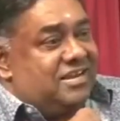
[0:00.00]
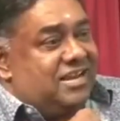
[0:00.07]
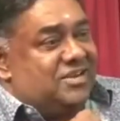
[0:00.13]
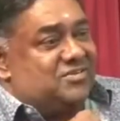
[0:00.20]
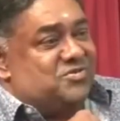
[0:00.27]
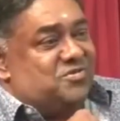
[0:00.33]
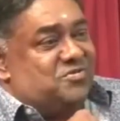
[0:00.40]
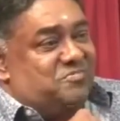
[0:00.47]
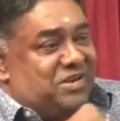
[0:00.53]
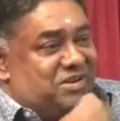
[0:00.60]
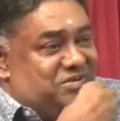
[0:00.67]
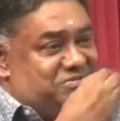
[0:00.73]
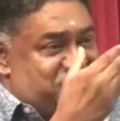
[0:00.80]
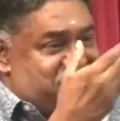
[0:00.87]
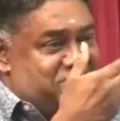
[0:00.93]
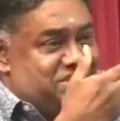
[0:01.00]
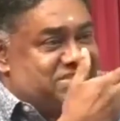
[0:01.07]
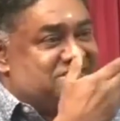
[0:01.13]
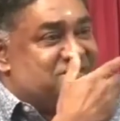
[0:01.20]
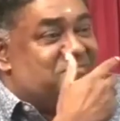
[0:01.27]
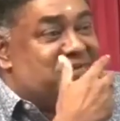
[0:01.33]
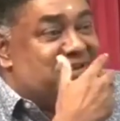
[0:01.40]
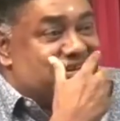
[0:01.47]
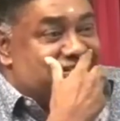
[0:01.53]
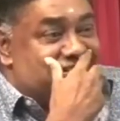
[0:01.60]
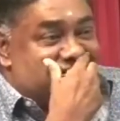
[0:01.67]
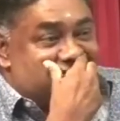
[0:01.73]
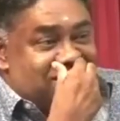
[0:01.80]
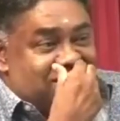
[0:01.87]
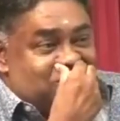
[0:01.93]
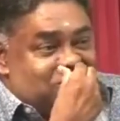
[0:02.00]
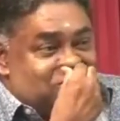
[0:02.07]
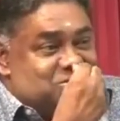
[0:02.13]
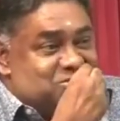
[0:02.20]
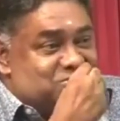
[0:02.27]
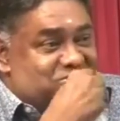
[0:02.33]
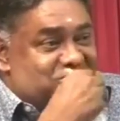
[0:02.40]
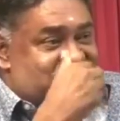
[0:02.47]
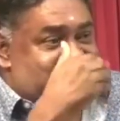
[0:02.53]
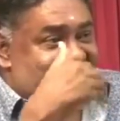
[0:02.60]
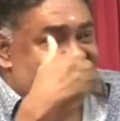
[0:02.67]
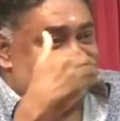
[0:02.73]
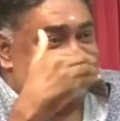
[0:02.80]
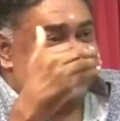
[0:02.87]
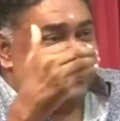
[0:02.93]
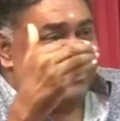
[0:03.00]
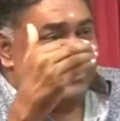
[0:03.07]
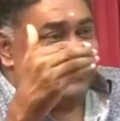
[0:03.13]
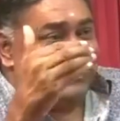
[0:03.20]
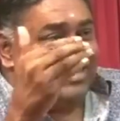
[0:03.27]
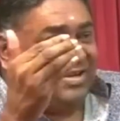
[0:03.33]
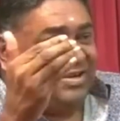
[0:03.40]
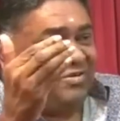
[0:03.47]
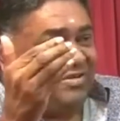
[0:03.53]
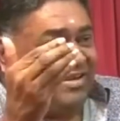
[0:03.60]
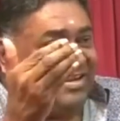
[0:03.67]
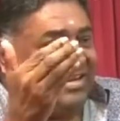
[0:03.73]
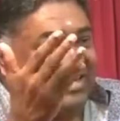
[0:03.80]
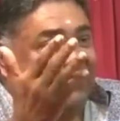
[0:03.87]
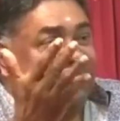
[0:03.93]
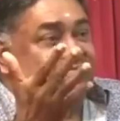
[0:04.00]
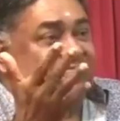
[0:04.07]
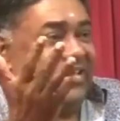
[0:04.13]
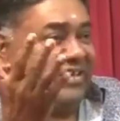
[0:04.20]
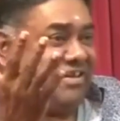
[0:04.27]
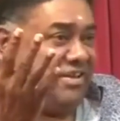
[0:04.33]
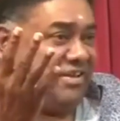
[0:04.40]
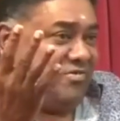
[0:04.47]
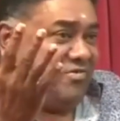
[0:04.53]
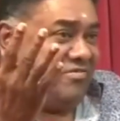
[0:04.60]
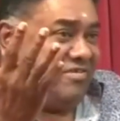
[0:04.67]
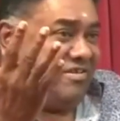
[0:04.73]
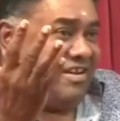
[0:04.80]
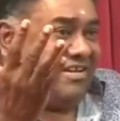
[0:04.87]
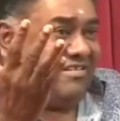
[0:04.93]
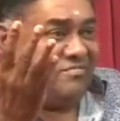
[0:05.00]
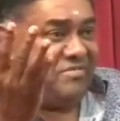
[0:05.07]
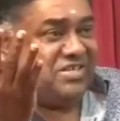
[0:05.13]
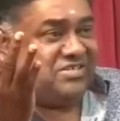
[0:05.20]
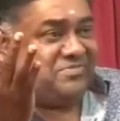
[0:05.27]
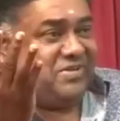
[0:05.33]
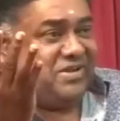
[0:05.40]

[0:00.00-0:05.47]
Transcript: And so many of my siblings are also, you know, and he was my hero and remains